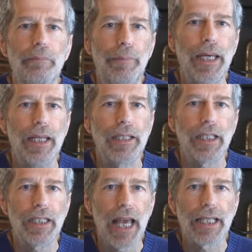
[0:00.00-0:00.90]
been a
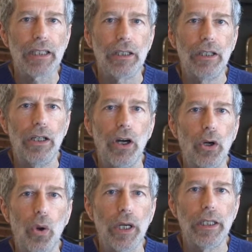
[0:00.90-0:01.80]
success
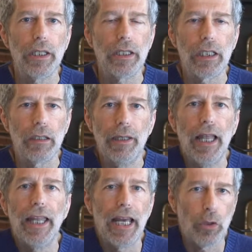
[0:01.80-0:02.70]
according to the system, and
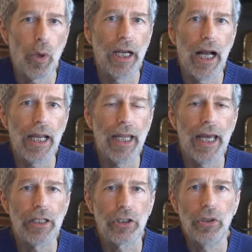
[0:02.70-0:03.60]
then they had 29
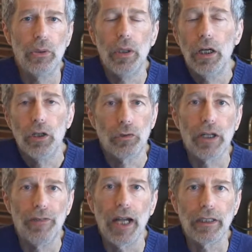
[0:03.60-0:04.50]
days to drink
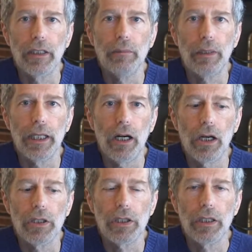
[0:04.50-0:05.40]
vodka and play
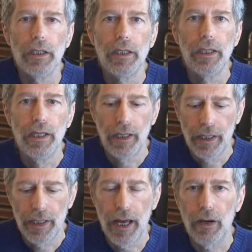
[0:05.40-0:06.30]
cards.
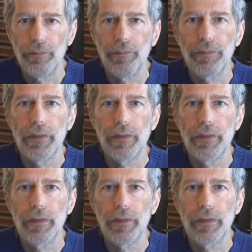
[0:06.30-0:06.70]
Now,